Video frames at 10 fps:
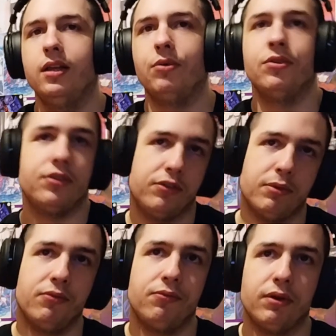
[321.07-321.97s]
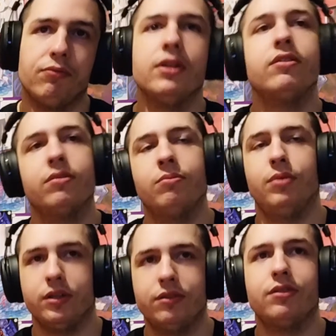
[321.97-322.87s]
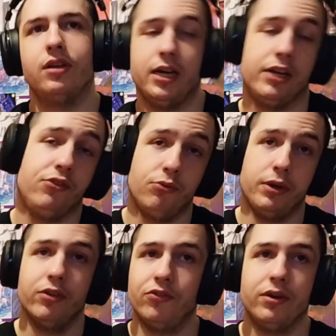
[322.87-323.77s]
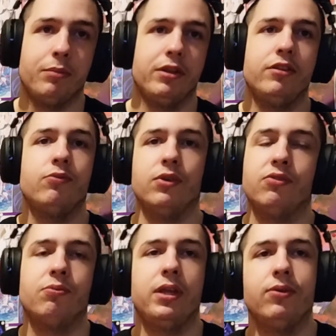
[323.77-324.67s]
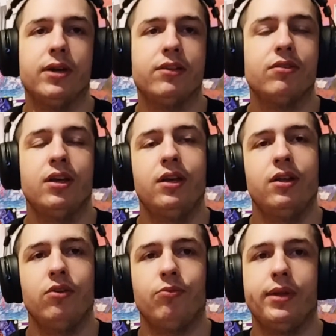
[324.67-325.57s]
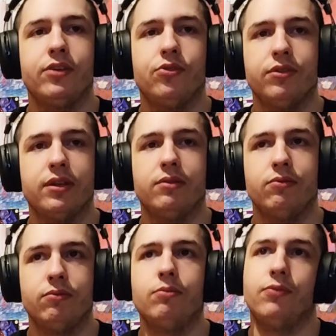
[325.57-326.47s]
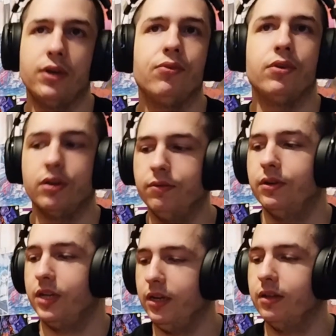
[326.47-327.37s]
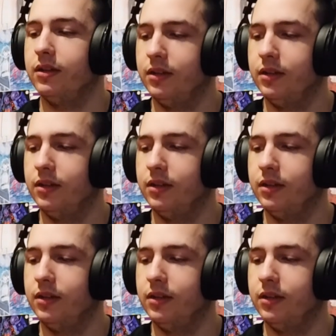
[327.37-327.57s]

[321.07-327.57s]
I wouldn't say it's my favorite, but I do really enjoy it. I mean, this was really great, really cute, and very fun cover, yeah.